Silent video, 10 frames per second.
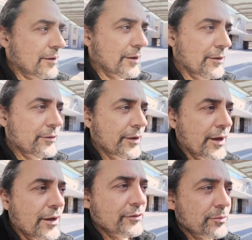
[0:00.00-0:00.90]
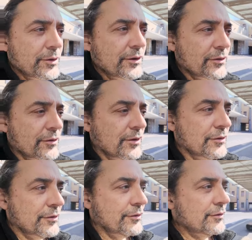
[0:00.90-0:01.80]
in case they ask me or
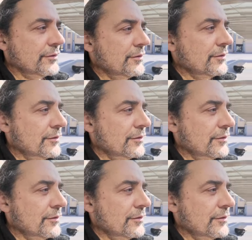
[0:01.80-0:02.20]
I just